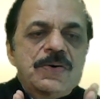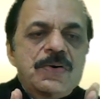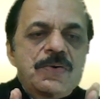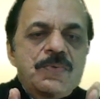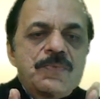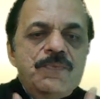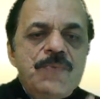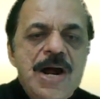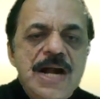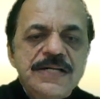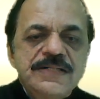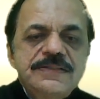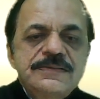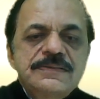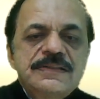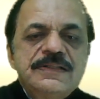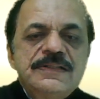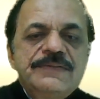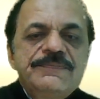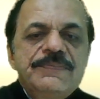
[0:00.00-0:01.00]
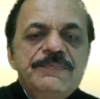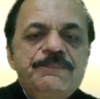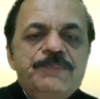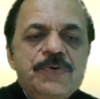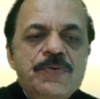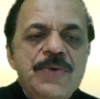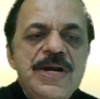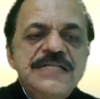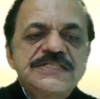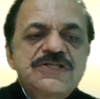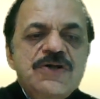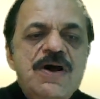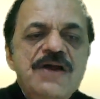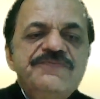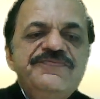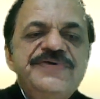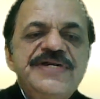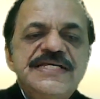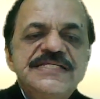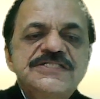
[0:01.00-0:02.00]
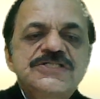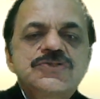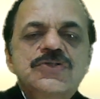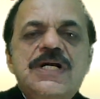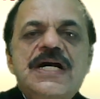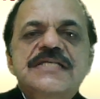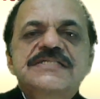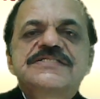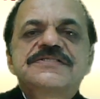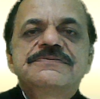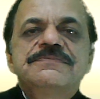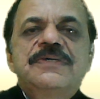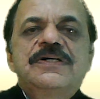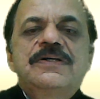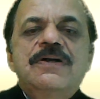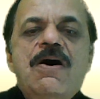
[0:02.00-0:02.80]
What provides confidence to customer